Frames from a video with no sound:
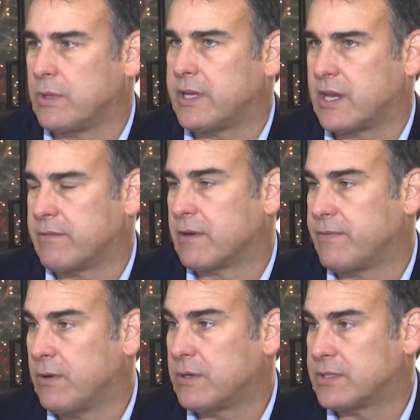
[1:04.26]
really kind of our
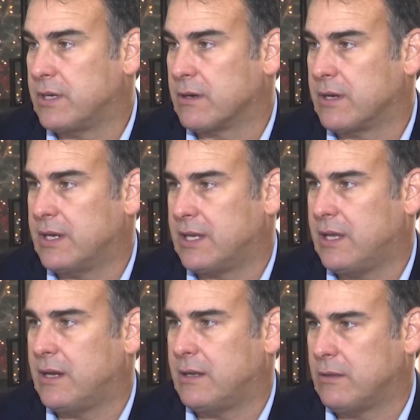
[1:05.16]
focus here. And
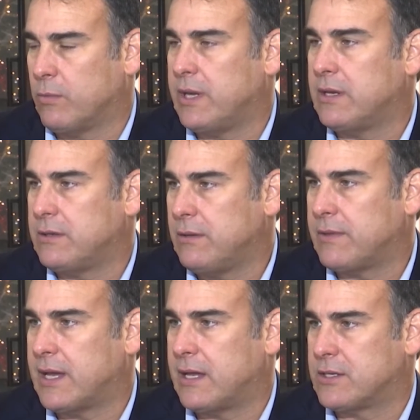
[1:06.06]
again, and the way to
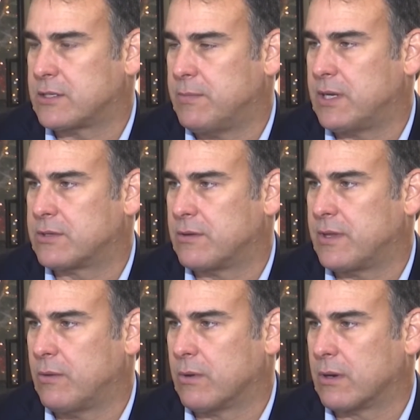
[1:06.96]
do that is to to make
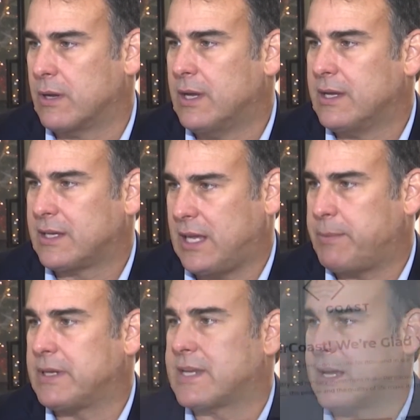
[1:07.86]
sure that we're keeping